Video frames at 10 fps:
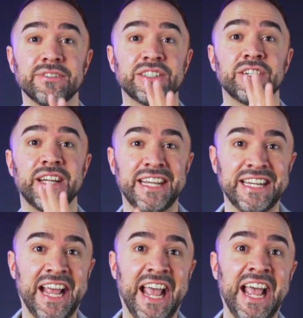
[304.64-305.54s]
is going to
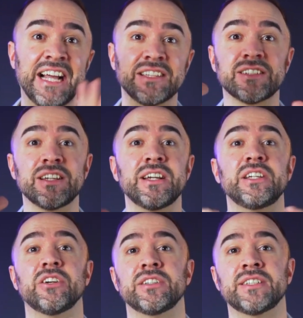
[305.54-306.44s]
enhance
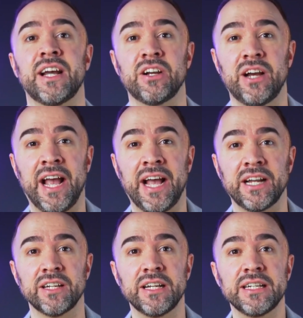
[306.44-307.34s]
your entire ad.